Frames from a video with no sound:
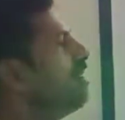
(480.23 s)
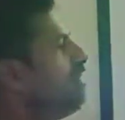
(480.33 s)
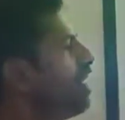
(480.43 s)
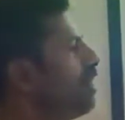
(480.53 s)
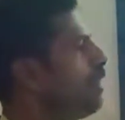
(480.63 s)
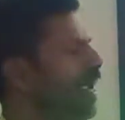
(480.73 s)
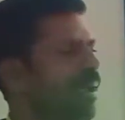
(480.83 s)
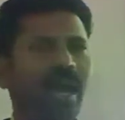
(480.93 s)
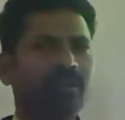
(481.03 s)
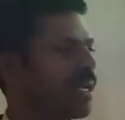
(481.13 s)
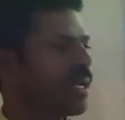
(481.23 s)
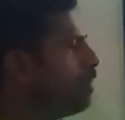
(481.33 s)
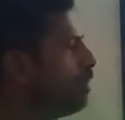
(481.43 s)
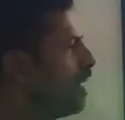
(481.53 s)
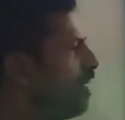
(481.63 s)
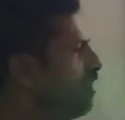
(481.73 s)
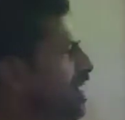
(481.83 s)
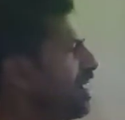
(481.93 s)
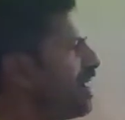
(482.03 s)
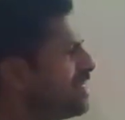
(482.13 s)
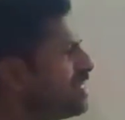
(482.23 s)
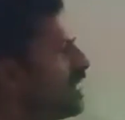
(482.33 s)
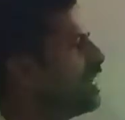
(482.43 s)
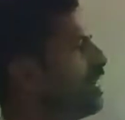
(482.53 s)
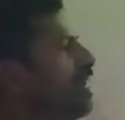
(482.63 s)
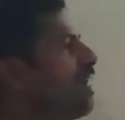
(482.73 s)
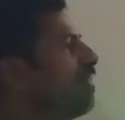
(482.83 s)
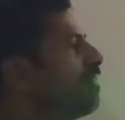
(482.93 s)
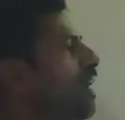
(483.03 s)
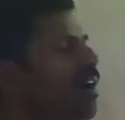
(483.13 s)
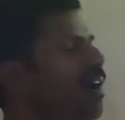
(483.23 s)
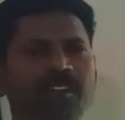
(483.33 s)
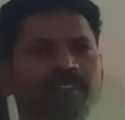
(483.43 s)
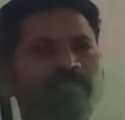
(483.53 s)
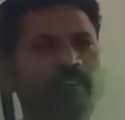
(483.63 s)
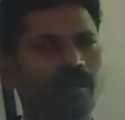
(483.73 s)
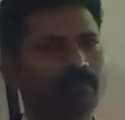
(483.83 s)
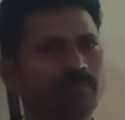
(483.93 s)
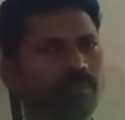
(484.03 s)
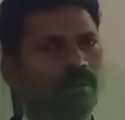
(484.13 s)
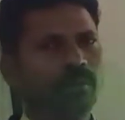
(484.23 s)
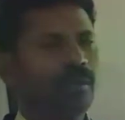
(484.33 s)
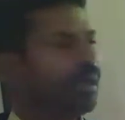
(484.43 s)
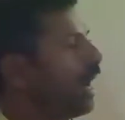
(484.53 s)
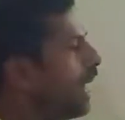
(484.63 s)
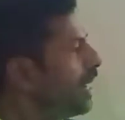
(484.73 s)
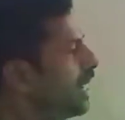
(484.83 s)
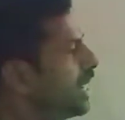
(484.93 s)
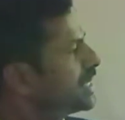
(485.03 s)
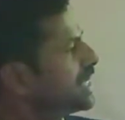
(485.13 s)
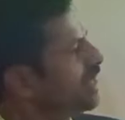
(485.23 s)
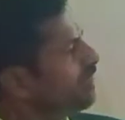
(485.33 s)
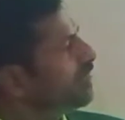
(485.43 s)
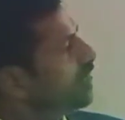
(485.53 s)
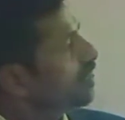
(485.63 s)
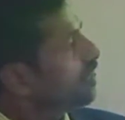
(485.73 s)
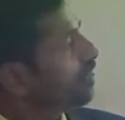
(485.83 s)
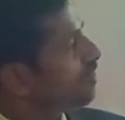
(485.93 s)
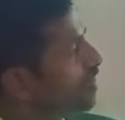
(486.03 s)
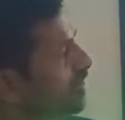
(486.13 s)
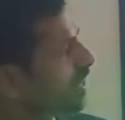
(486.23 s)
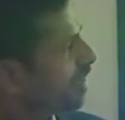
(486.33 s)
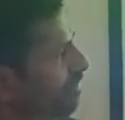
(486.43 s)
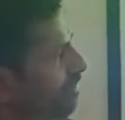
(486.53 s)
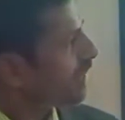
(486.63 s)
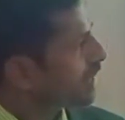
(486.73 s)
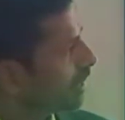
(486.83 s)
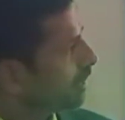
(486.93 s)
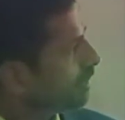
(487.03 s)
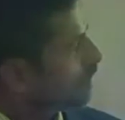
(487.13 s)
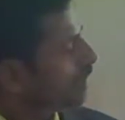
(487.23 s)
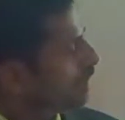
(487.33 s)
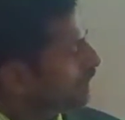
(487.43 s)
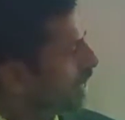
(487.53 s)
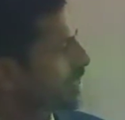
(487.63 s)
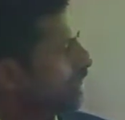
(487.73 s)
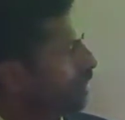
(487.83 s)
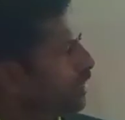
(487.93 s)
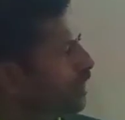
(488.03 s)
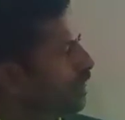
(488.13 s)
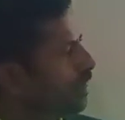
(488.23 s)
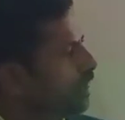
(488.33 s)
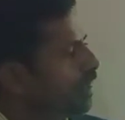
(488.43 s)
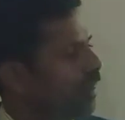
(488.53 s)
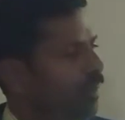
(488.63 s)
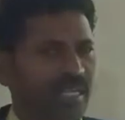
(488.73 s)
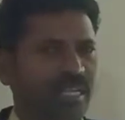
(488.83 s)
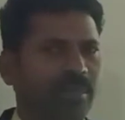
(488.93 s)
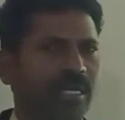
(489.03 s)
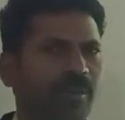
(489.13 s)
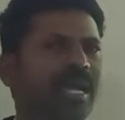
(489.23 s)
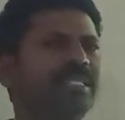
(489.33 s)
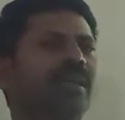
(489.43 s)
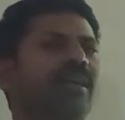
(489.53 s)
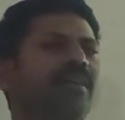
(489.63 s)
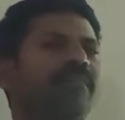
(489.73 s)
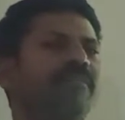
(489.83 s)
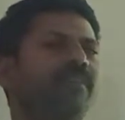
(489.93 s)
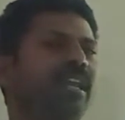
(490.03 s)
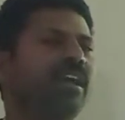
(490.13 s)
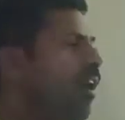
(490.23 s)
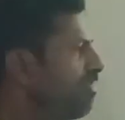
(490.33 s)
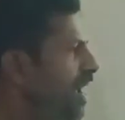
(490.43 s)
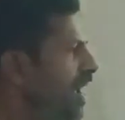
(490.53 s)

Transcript: be or shall be plus a V4. And next future perfect tense. Okay, subject plus will have plus